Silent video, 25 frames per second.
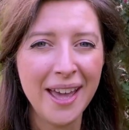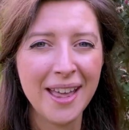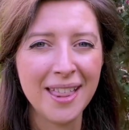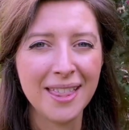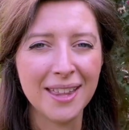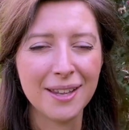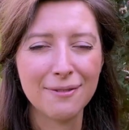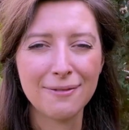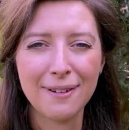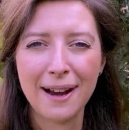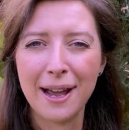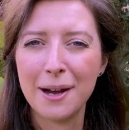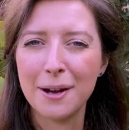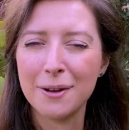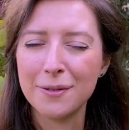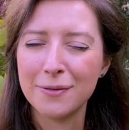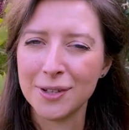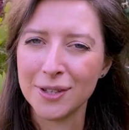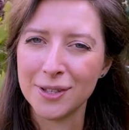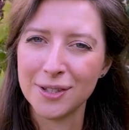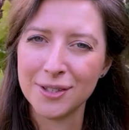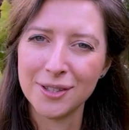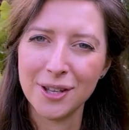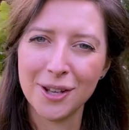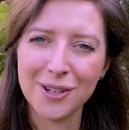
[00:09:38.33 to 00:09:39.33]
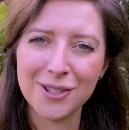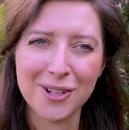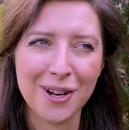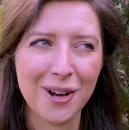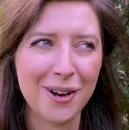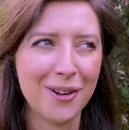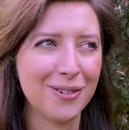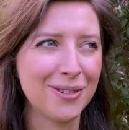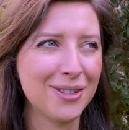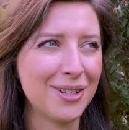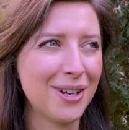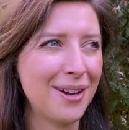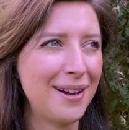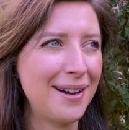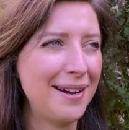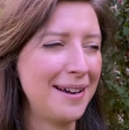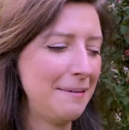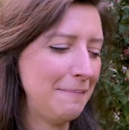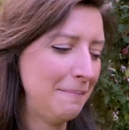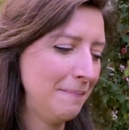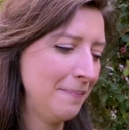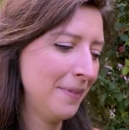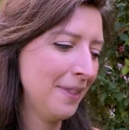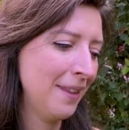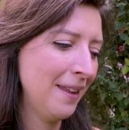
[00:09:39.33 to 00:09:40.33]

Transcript: they flower for such a long time,